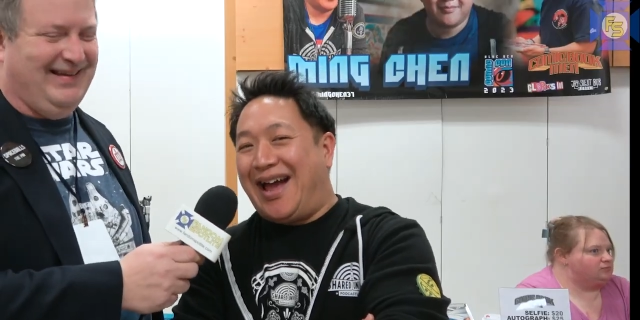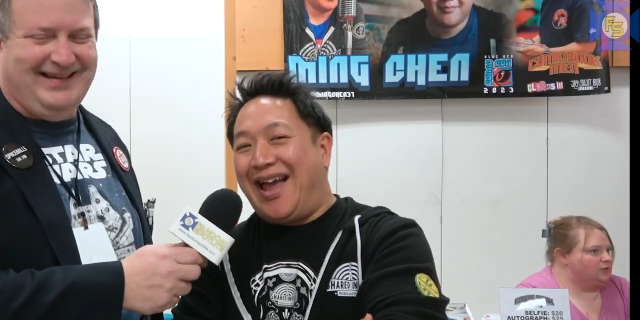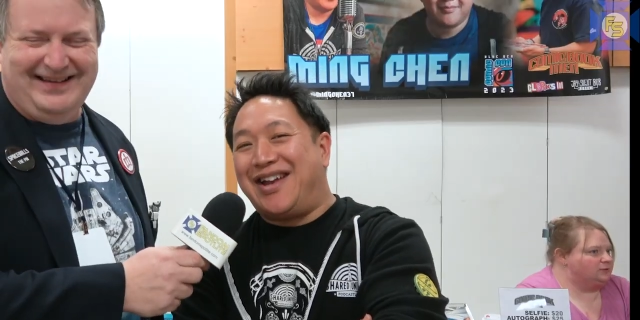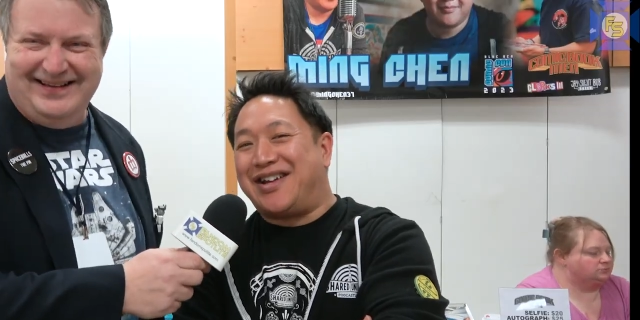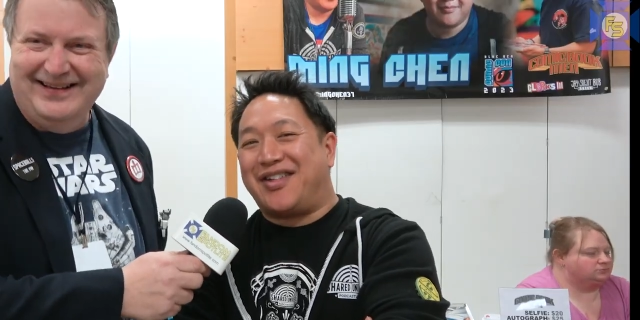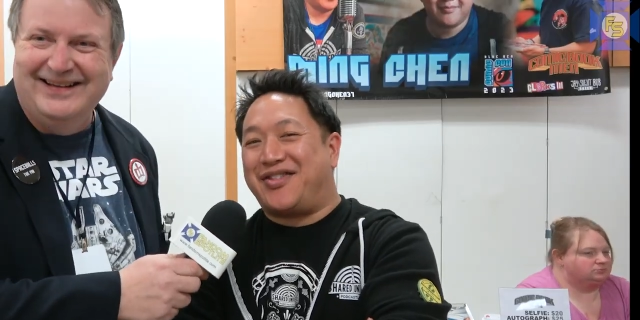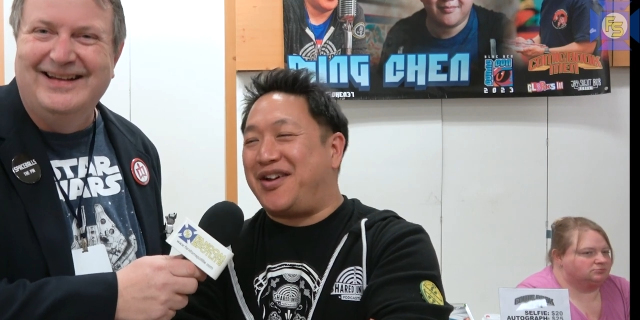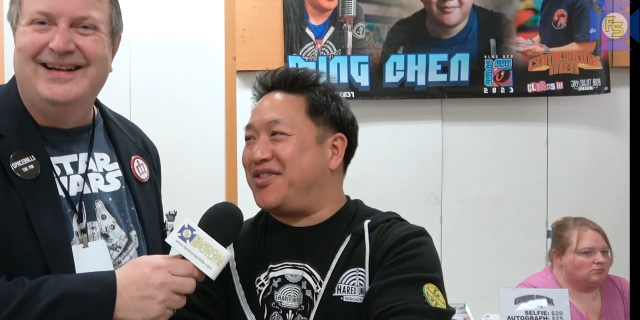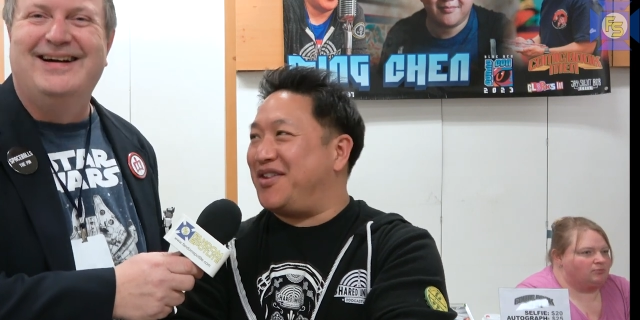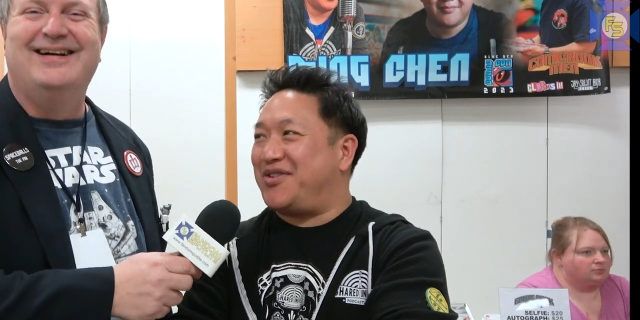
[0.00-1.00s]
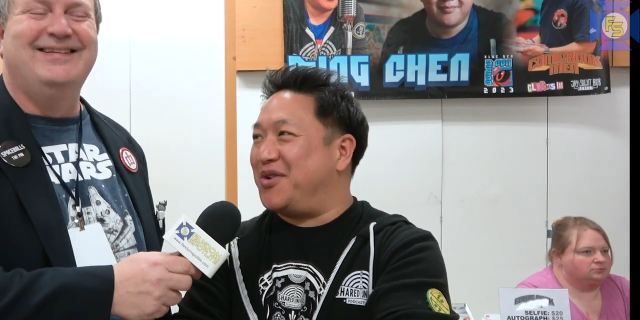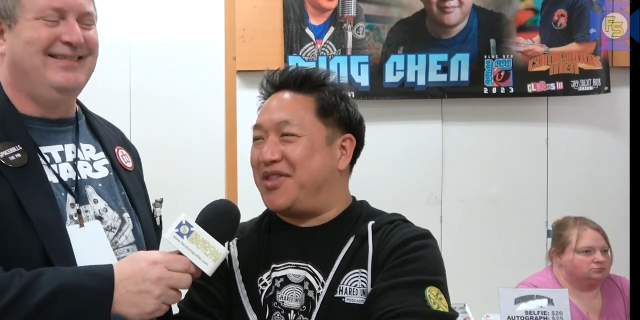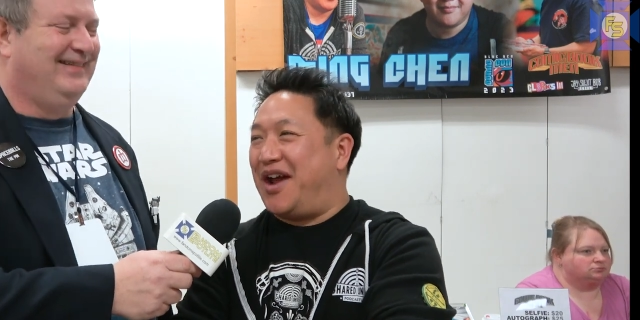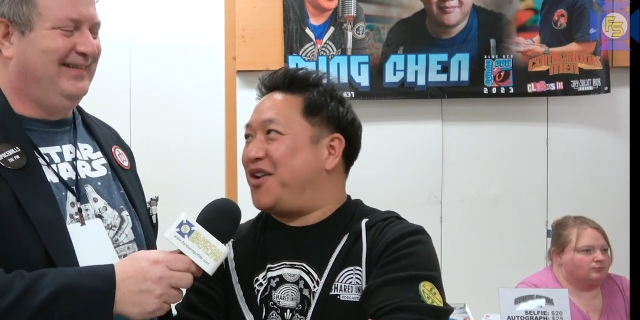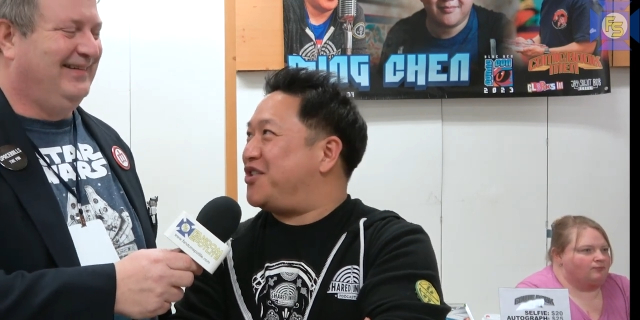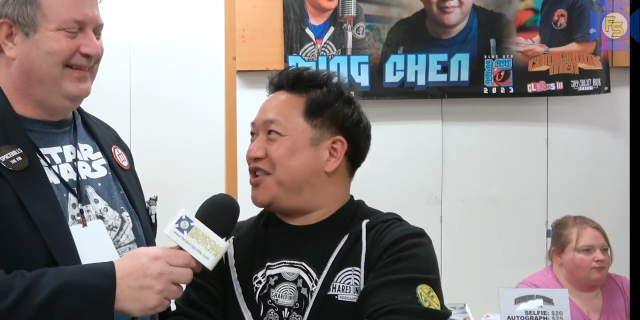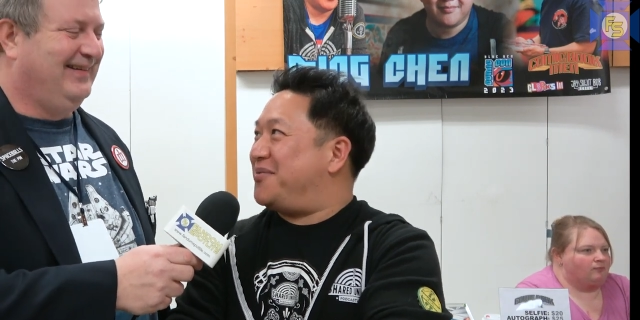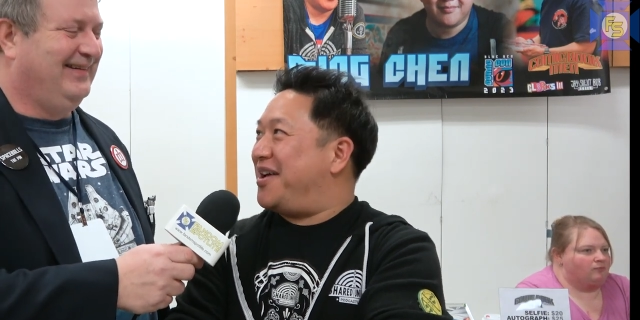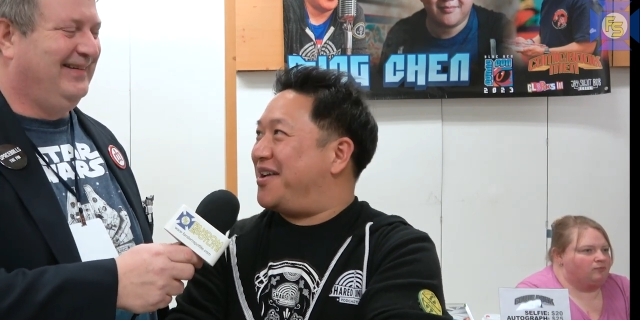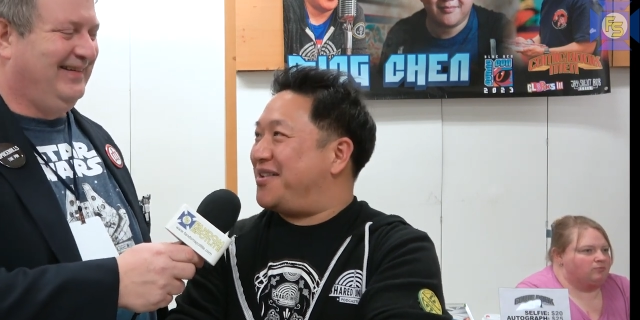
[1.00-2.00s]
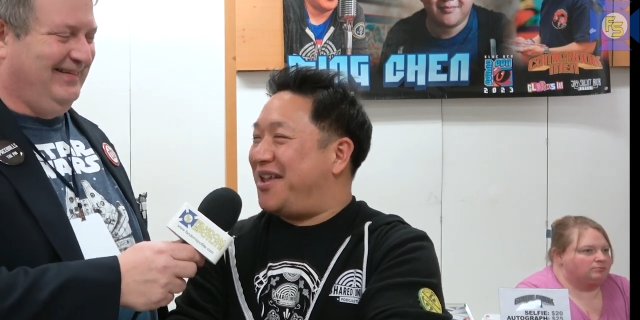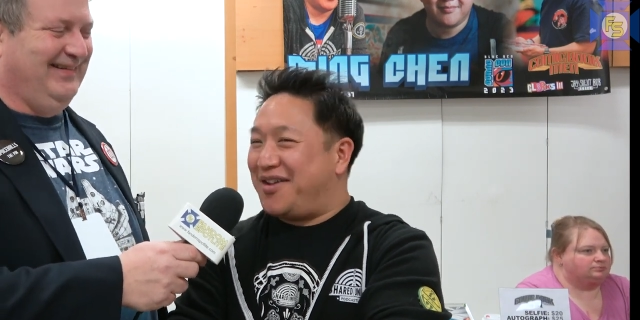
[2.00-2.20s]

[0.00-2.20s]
Speaker 1: Age has nothing to do with energy, man.